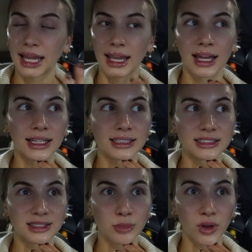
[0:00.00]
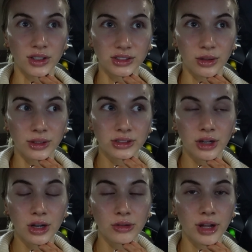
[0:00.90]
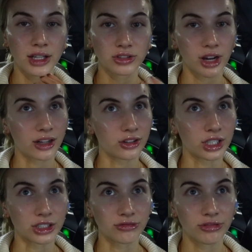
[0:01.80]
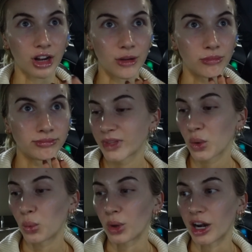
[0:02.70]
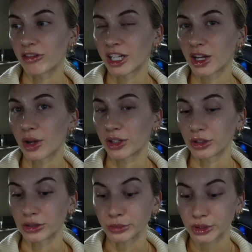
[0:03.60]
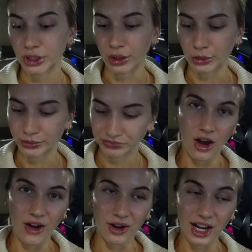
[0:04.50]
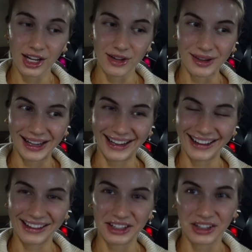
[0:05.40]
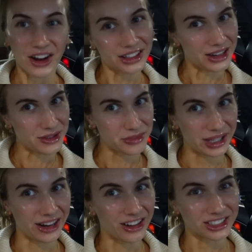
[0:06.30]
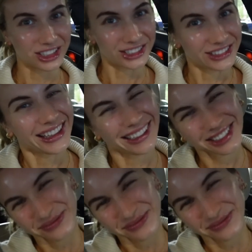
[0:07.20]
and it's important to always grow and try to learn from whatever you're going through. So, all right, anyway, gotta go, but I'll talk to you later.